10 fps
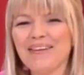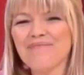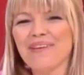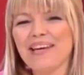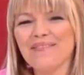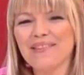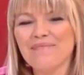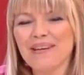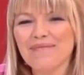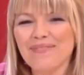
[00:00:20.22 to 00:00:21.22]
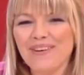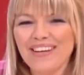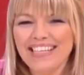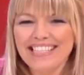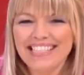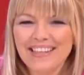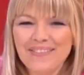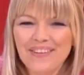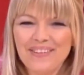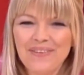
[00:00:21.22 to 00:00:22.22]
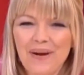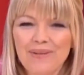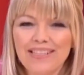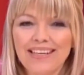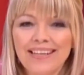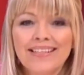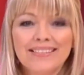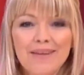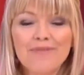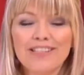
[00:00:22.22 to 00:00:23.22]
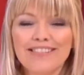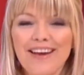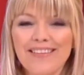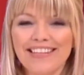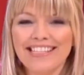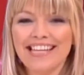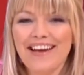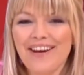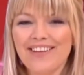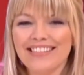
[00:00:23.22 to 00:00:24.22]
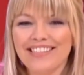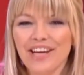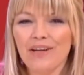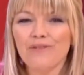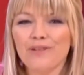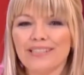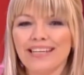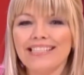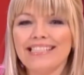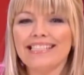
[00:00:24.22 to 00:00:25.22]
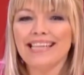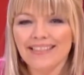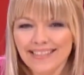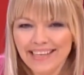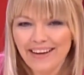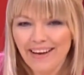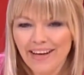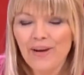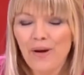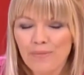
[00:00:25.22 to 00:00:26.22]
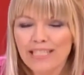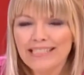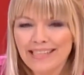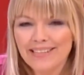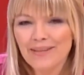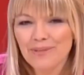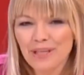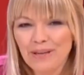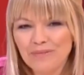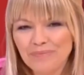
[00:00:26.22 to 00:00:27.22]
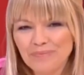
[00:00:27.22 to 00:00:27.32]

compete with the big boys in the world of comedy. So much so that he's now hosting Channel 4's latest Saturday night comedy stand-up show.